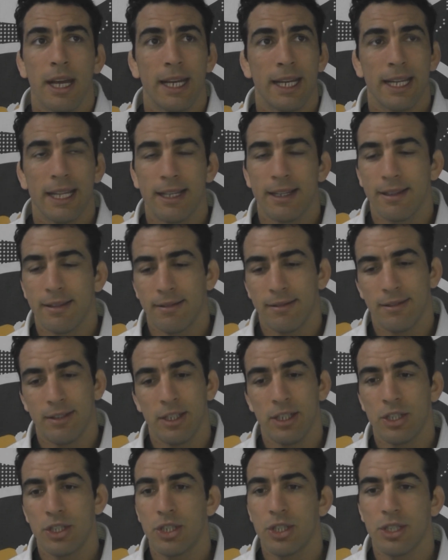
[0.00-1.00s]
And then
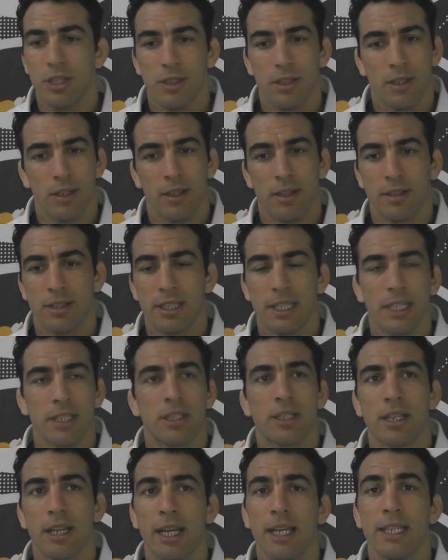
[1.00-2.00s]

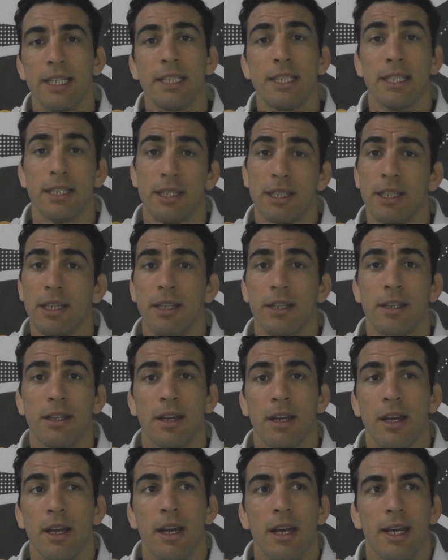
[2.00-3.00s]
since ADCC,
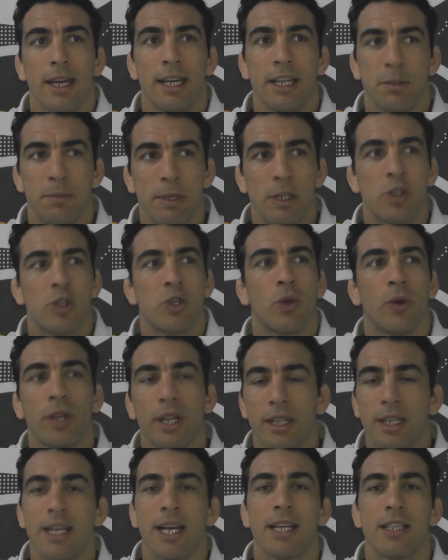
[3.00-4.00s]
he's been shown
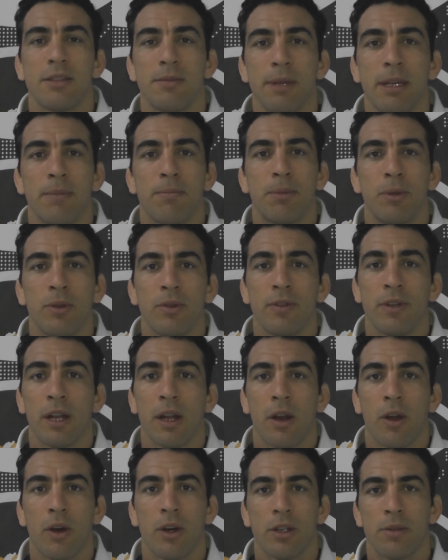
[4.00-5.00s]
that he has been improving
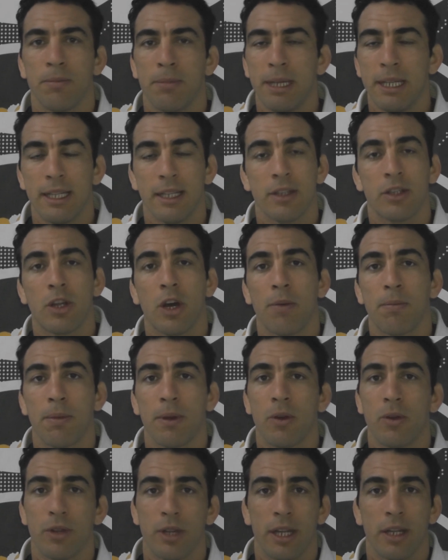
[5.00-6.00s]
a lot, beating
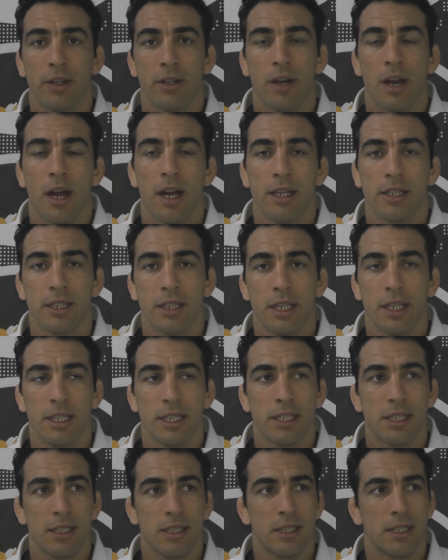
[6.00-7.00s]
top contender guys in
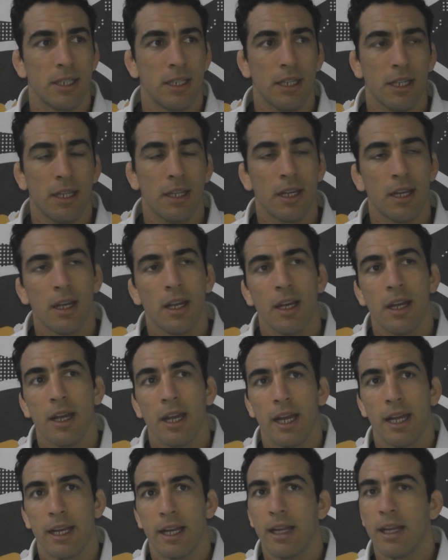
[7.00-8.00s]
ADCC,
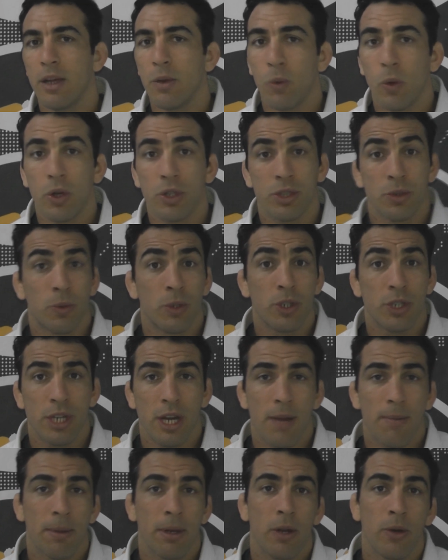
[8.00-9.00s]
and then he was the world
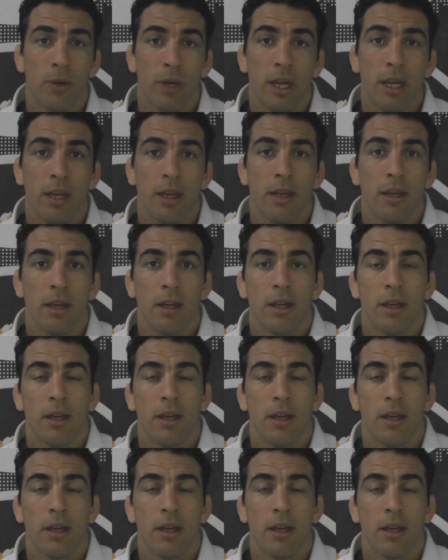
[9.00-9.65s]
champion no gi,